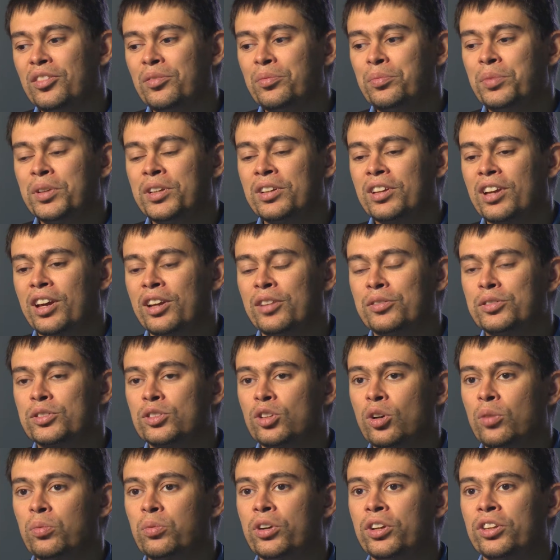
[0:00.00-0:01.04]
been kind of
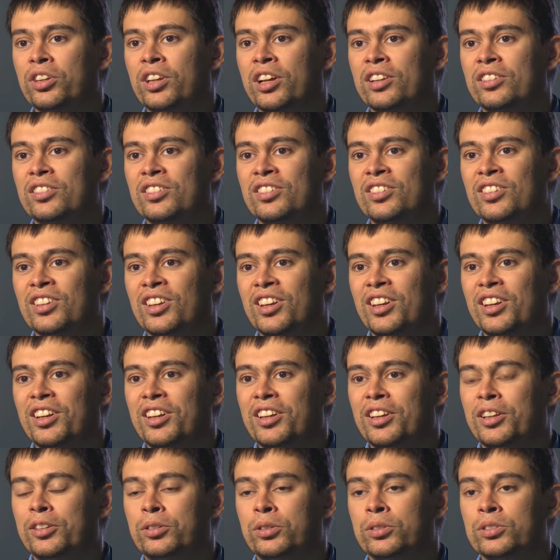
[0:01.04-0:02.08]
sobering that
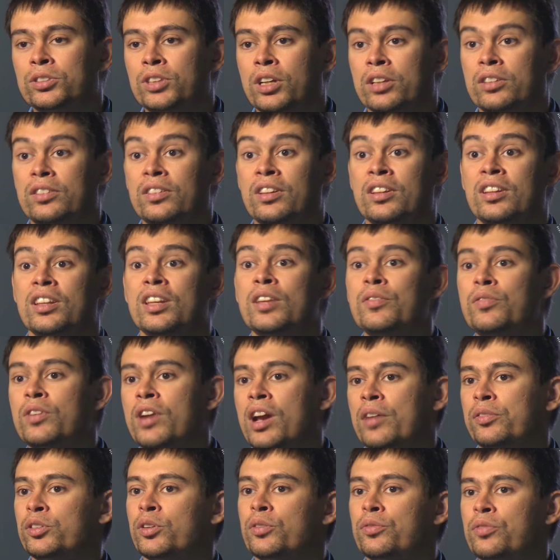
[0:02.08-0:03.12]
it turns out that even
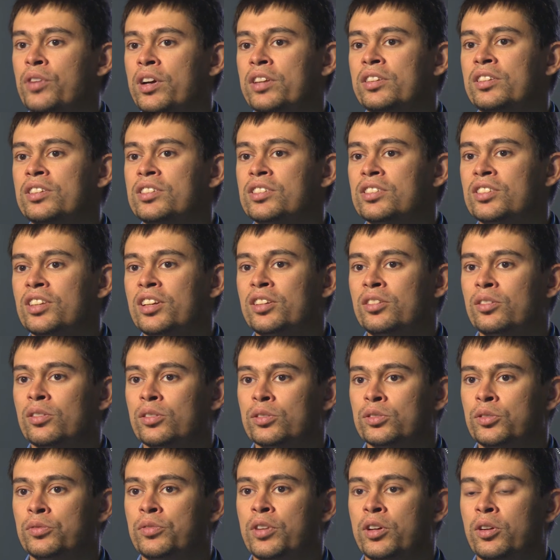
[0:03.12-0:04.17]
after you find these
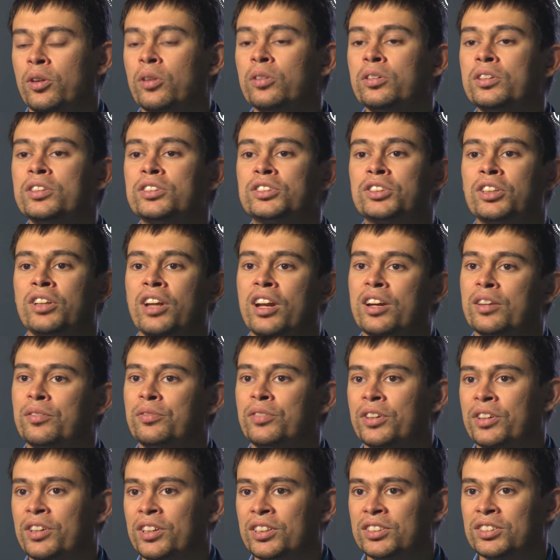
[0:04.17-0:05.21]
signals, you find all these genetic
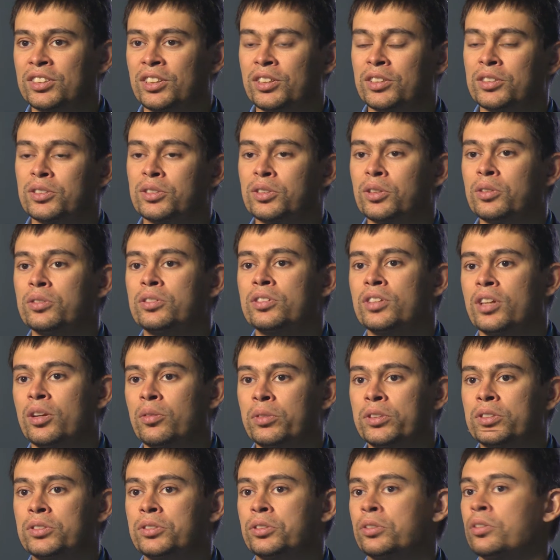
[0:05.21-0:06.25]
variants are associated
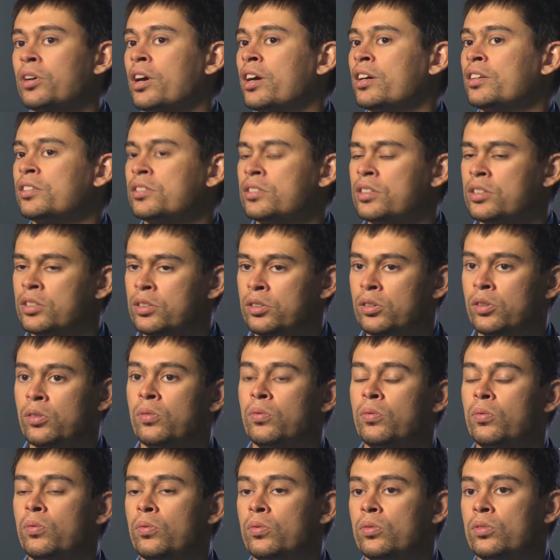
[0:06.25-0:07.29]
with psoriasis or
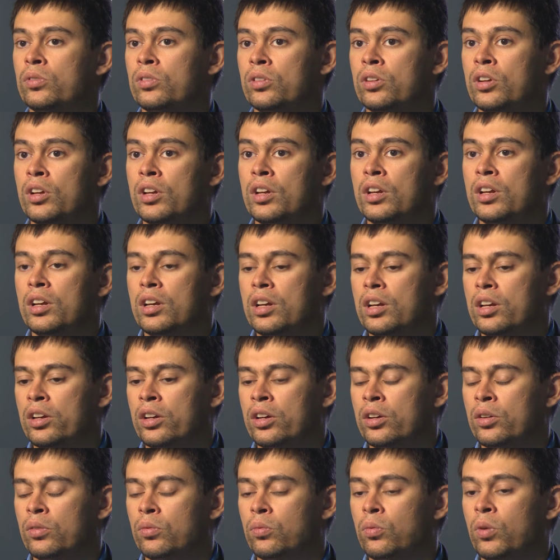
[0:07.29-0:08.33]

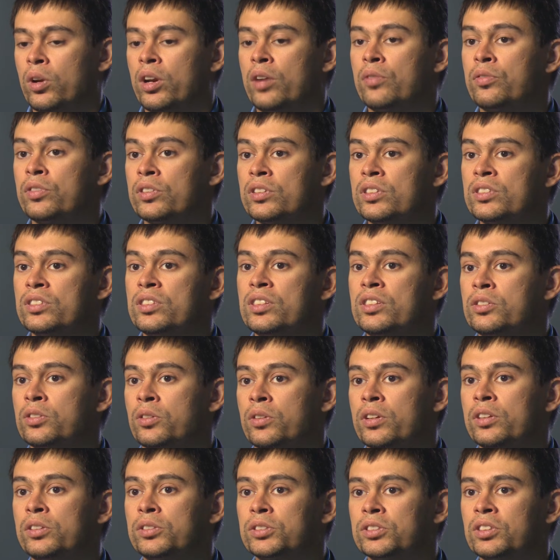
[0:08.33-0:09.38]
whatever disease
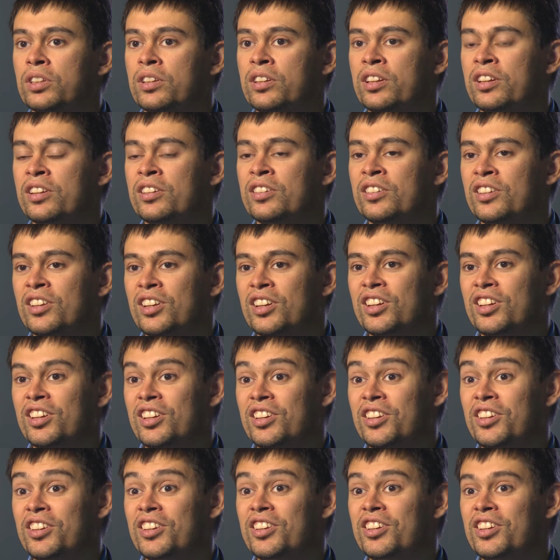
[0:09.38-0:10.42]
you're interested in,
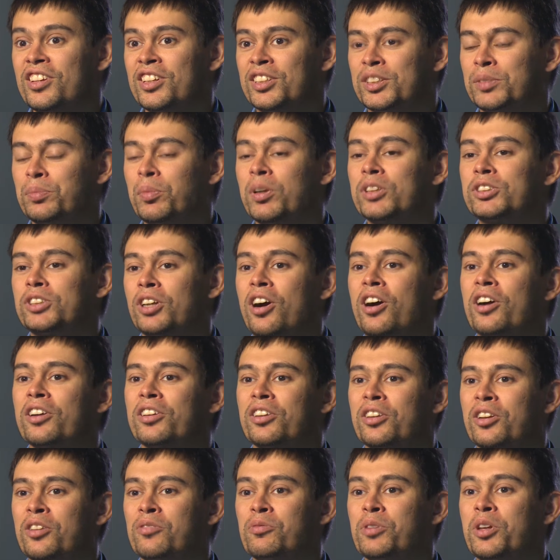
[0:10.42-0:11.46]
it's much
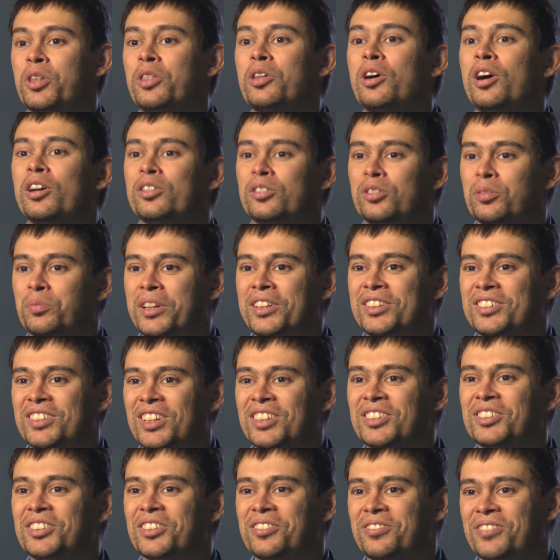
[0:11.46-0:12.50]
harder than we thought to make
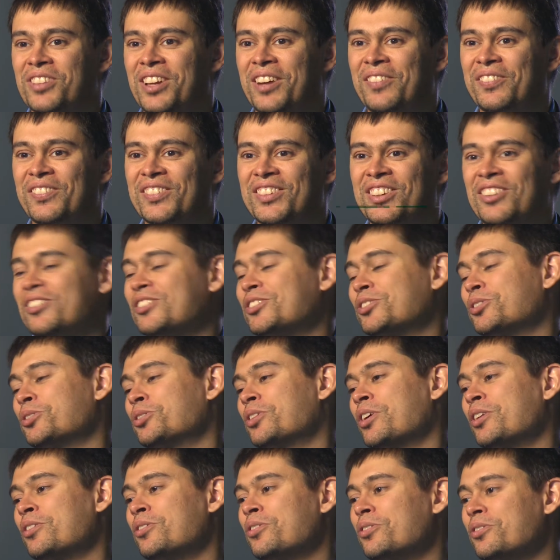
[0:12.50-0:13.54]
sense of them, and so
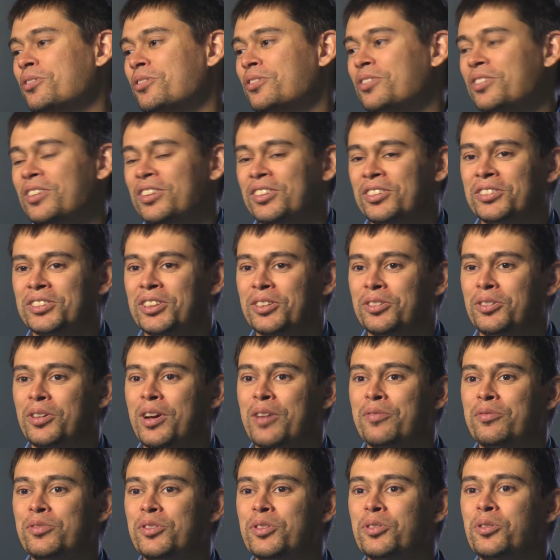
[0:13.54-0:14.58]
then it turns out
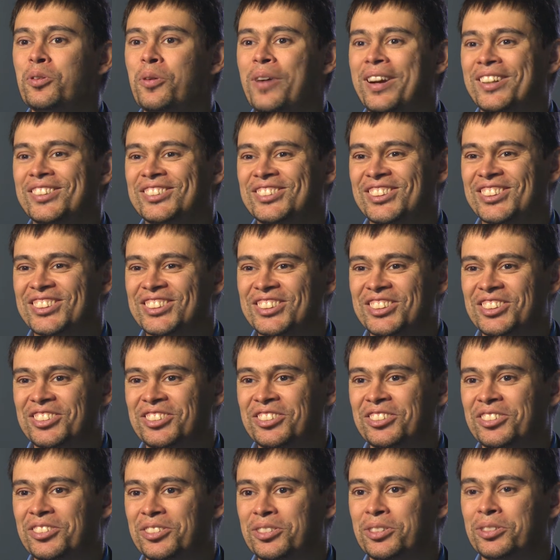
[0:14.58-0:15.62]
you have new
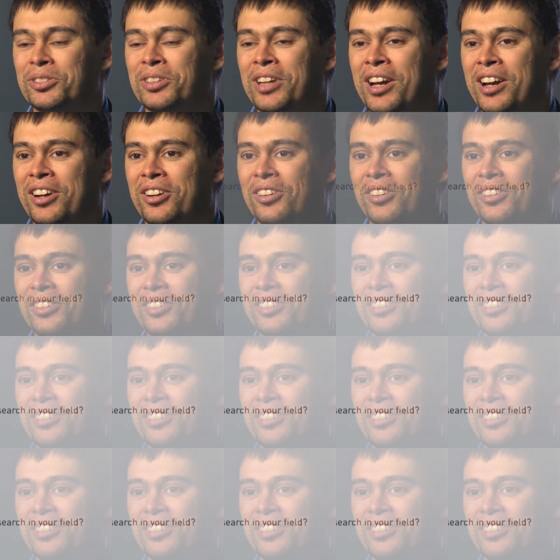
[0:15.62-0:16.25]
questions to tackle.